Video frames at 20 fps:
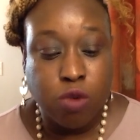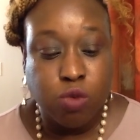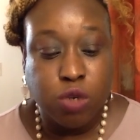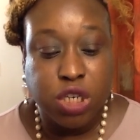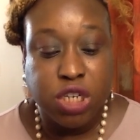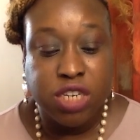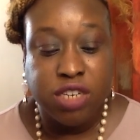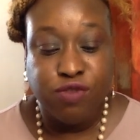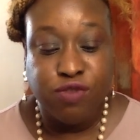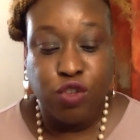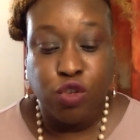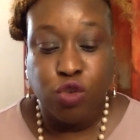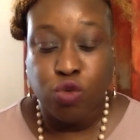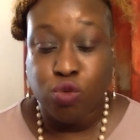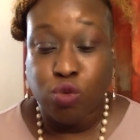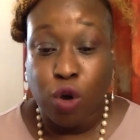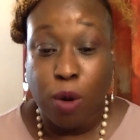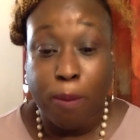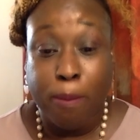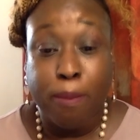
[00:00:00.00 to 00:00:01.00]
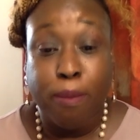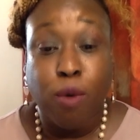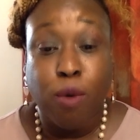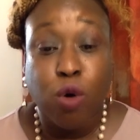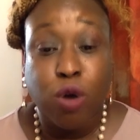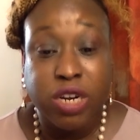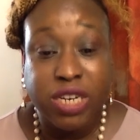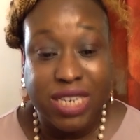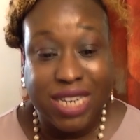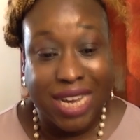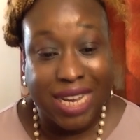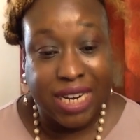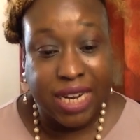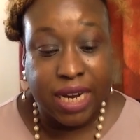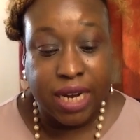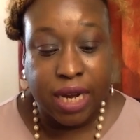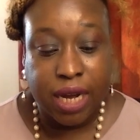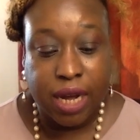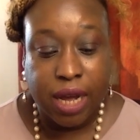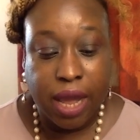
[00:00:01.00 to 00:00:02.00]
which gives you more
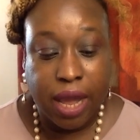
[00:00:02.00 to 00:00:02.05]
data